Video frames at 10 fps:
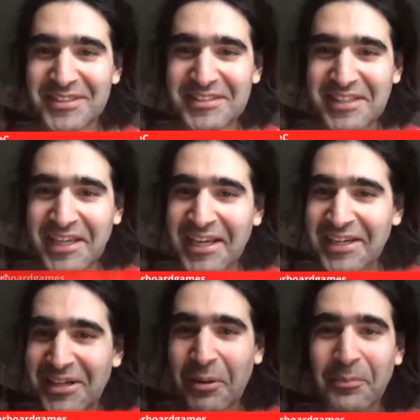See,
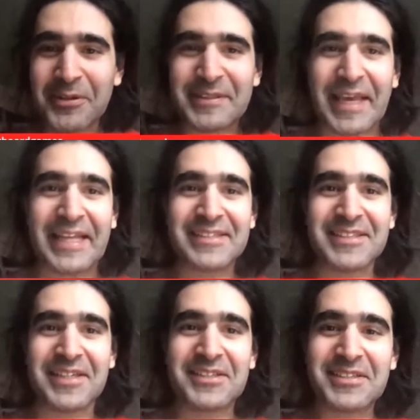
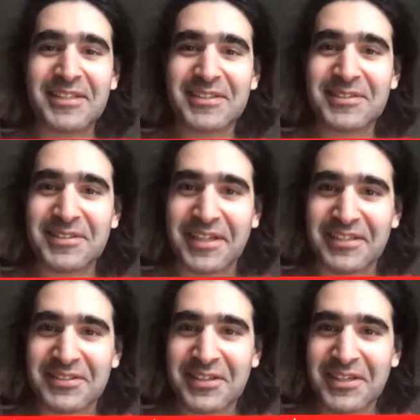pretending, says
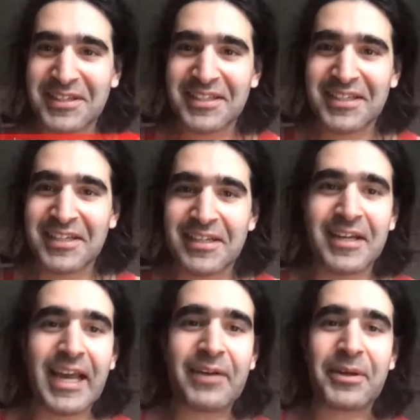Xate.
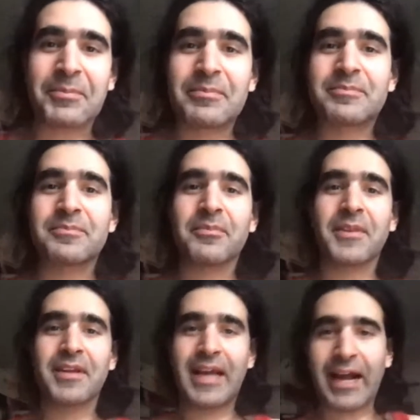Anyway,
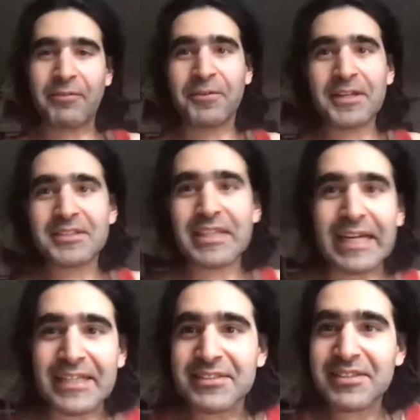I think
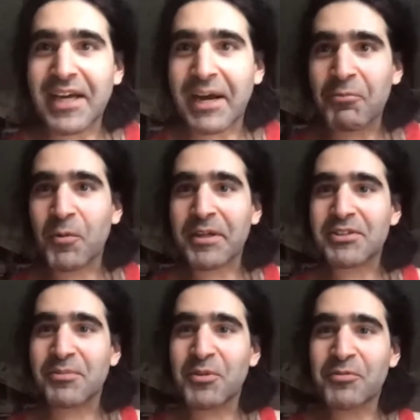that I'm going
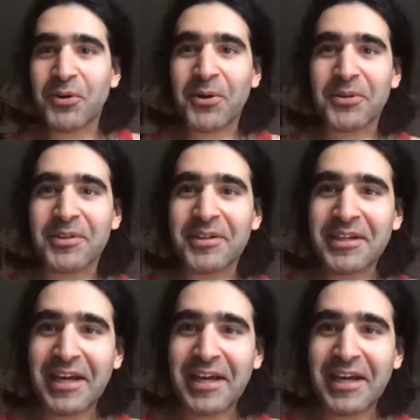to move on.